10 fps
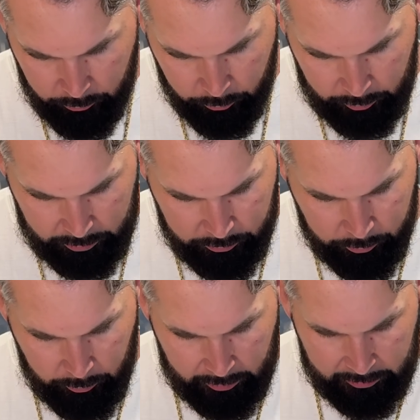which
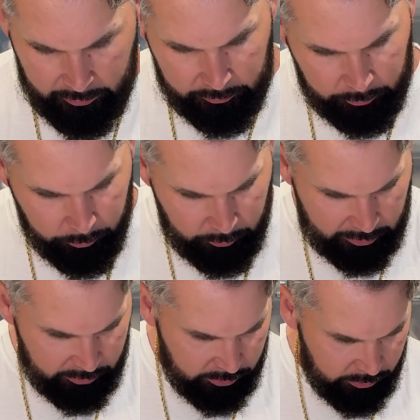one is
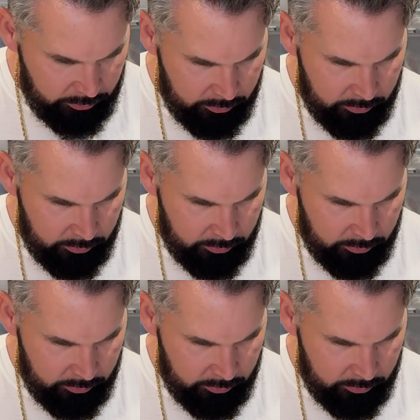which,